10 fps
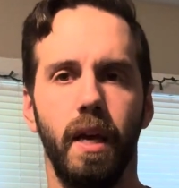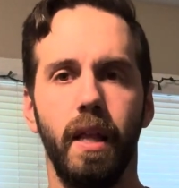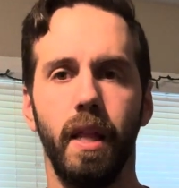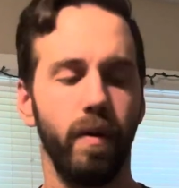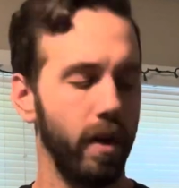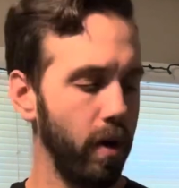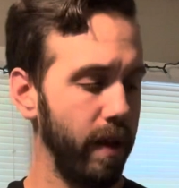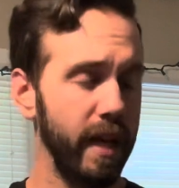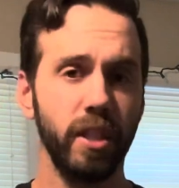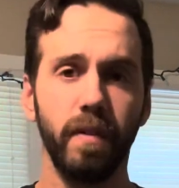And there we go.
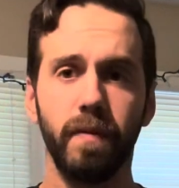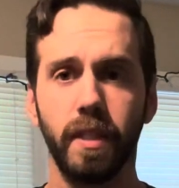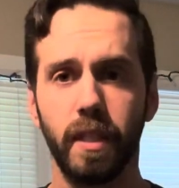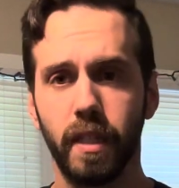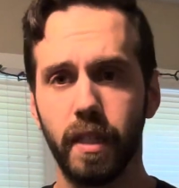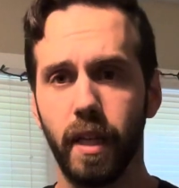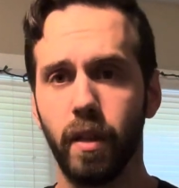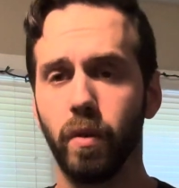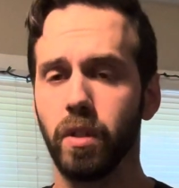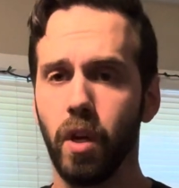That should facilitate
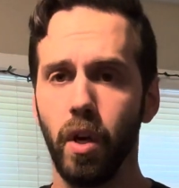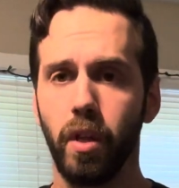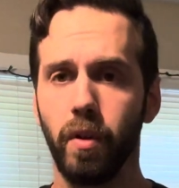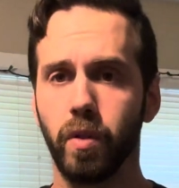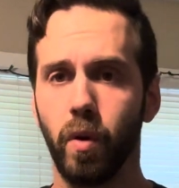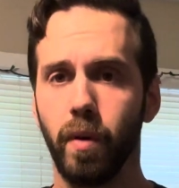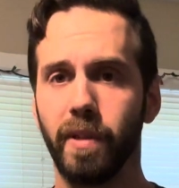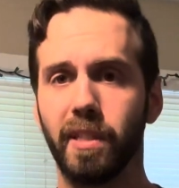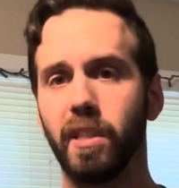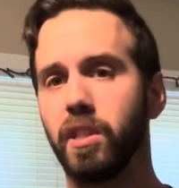those core
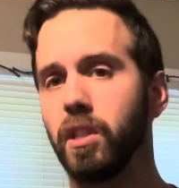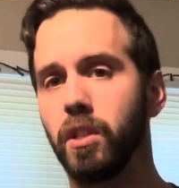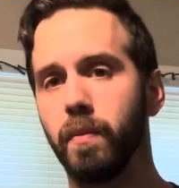musculatures.